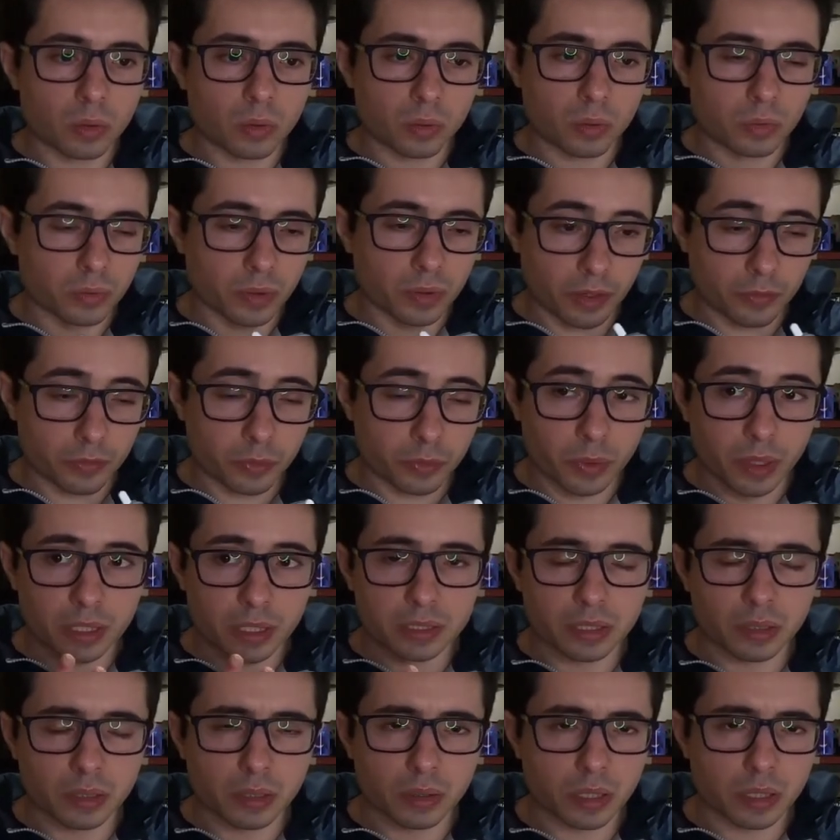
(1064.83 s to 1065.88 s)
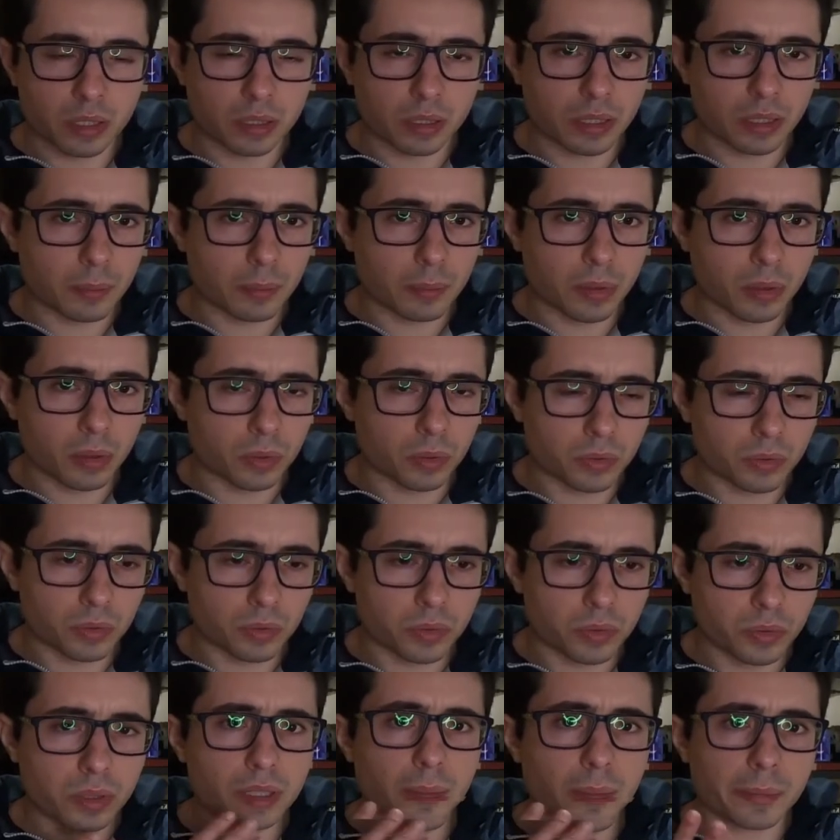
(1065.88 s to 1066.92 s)
if we are talking about
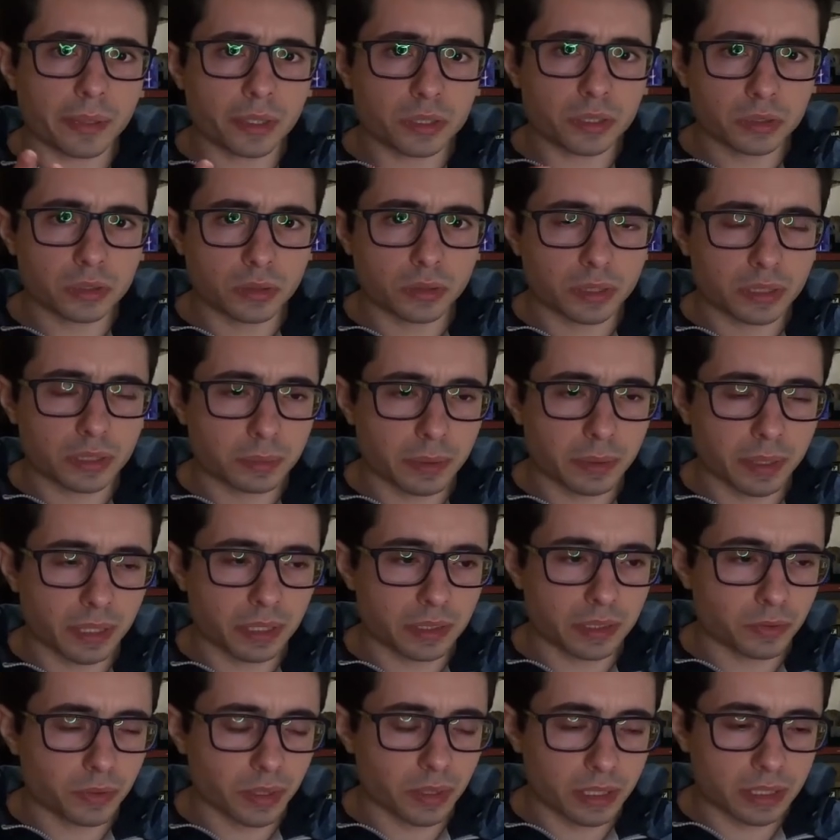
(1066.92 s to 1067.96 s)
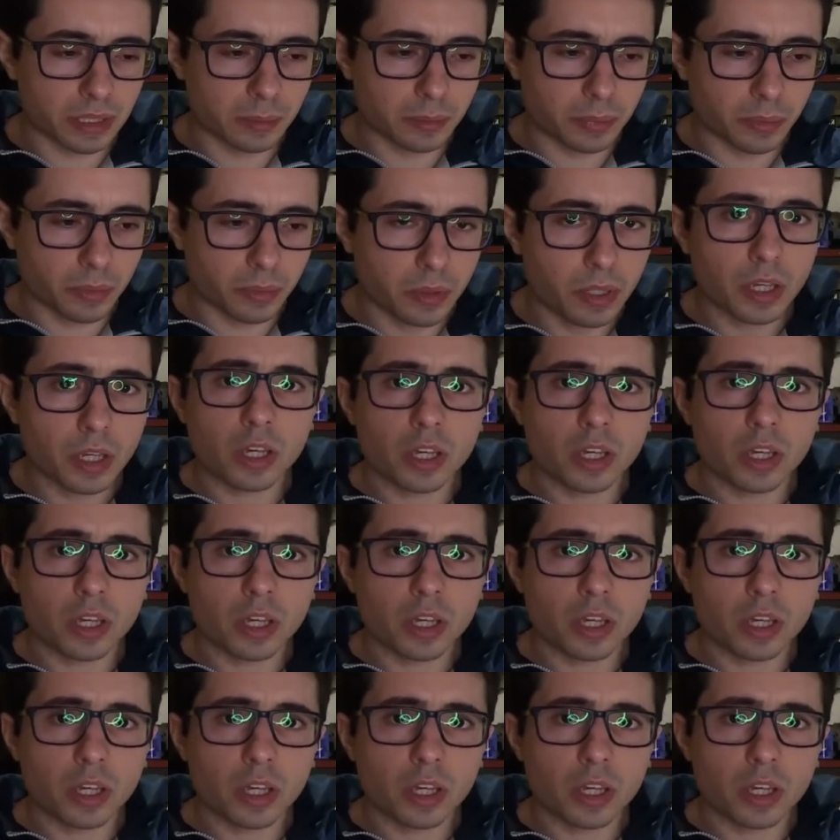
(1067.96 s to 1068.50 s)
three-dimensional space, for example,